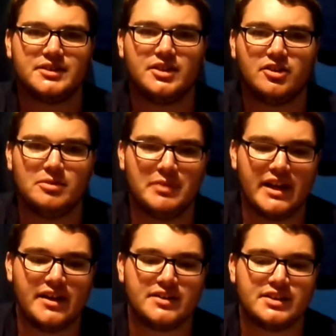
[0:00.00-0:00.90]
You know, the
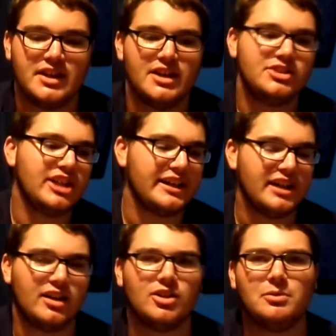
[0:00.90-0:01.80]
Bears, Jay
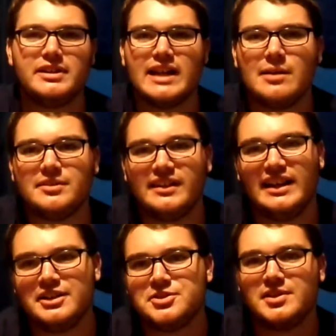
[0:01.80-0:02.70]
Cutler went down with an
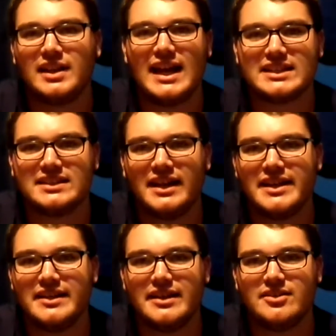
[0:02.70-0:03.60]
injury last
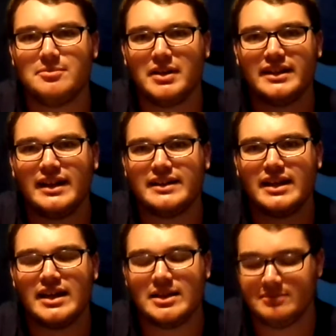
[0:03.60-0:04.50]
night in the Monday night
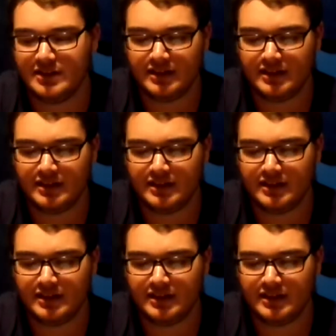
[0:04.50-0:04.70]
game.